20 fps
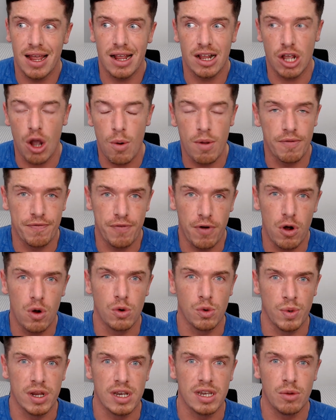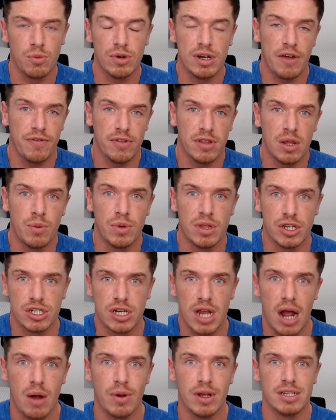Going forward, we're definitely in with a
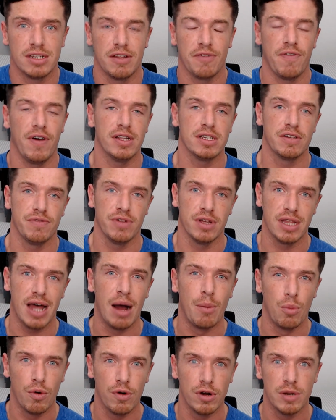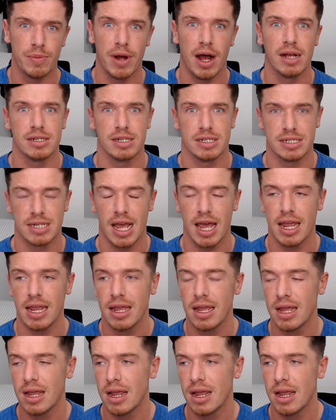shout. It's defensively that I'm worried about, as I say.